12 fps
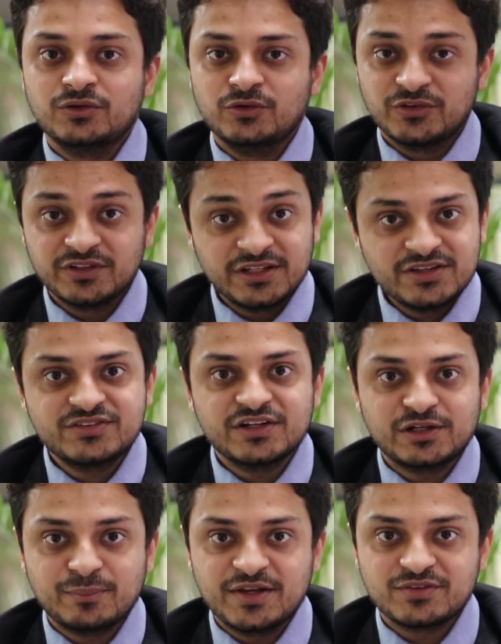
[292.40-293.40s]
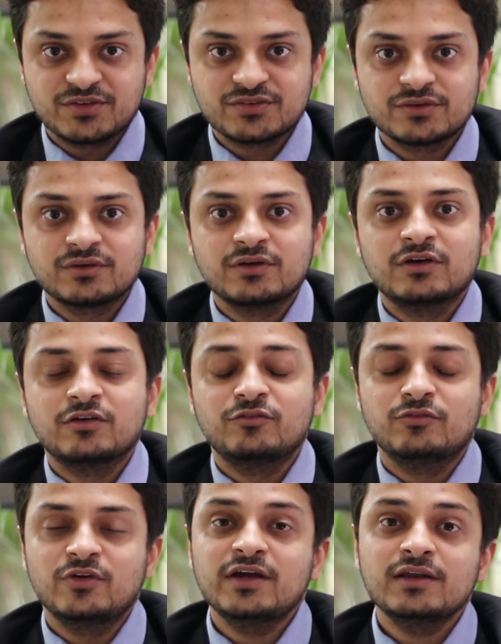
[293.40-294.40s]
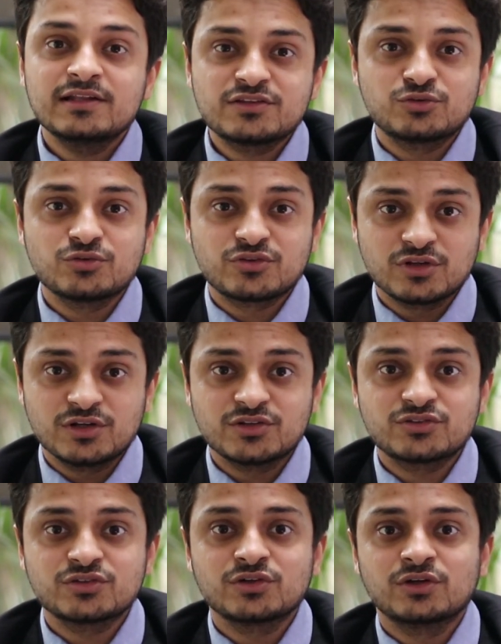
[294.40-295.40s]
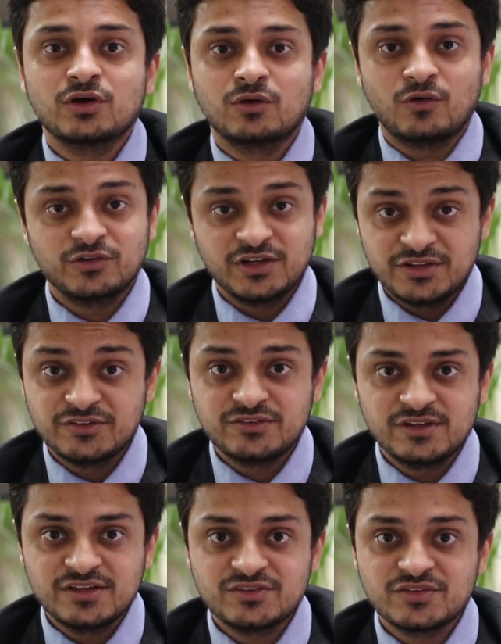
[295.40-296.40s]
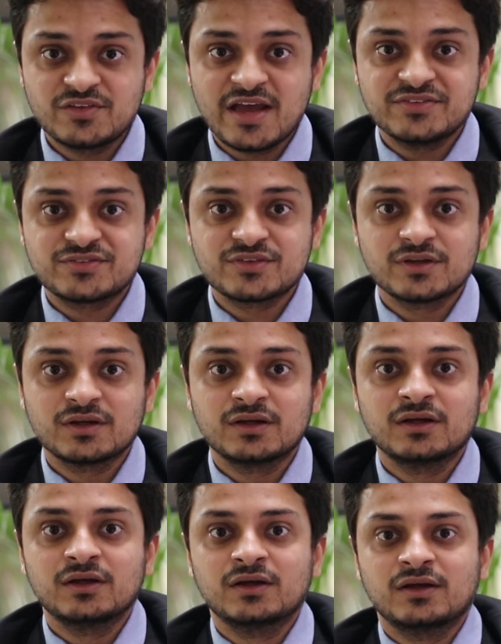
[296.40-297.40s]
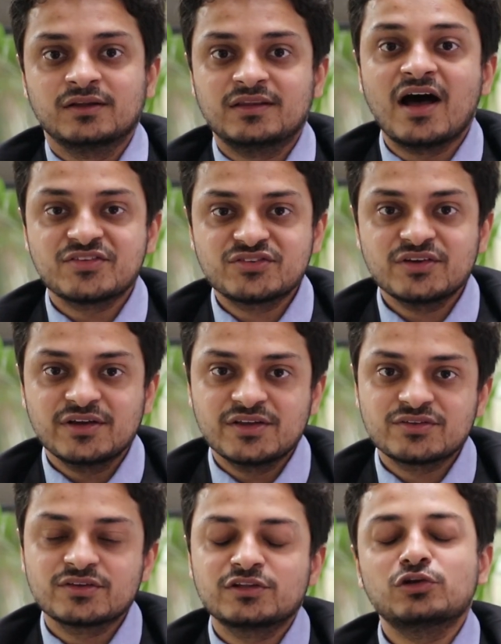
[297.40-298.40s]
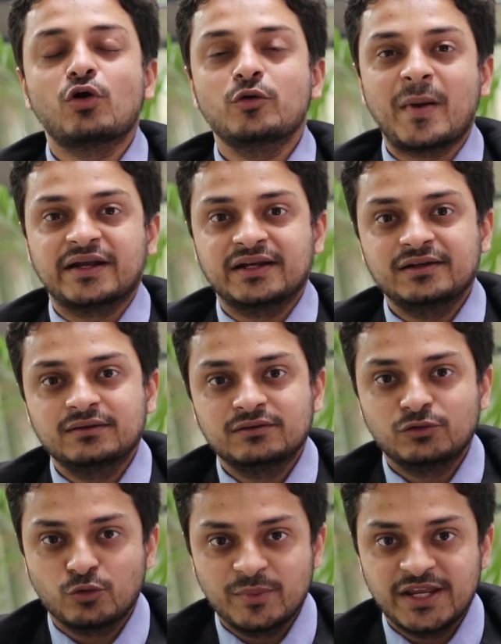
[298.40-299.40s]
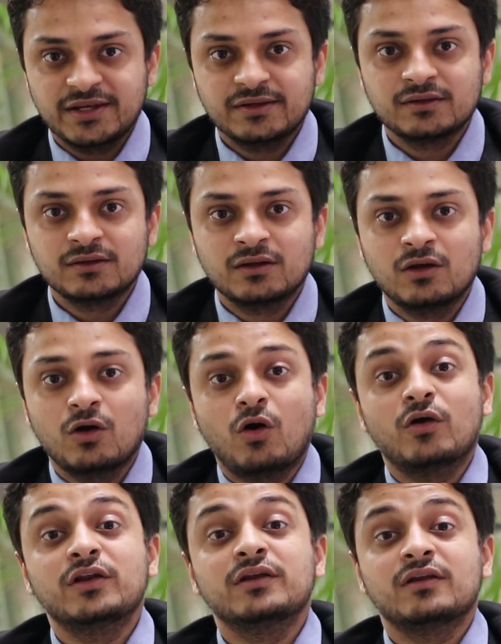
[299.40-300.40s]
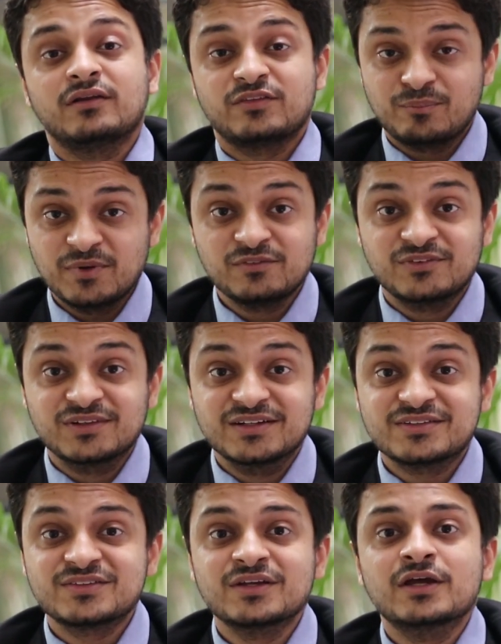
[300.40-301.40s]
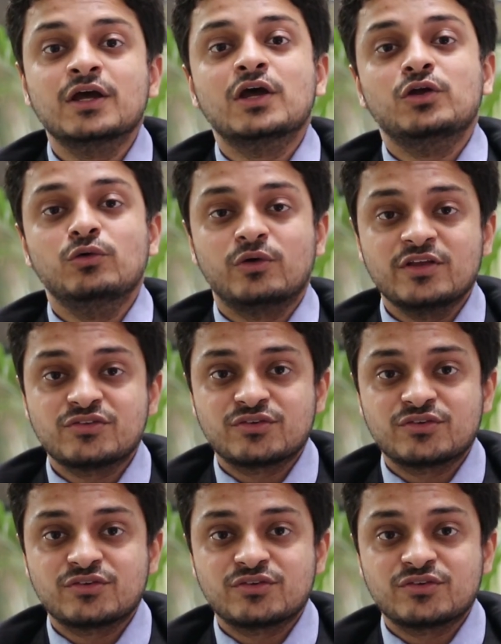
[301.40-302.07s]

using these databases? Where else to search on these designs? The answer is the non-patent domain. Or in simple words, you can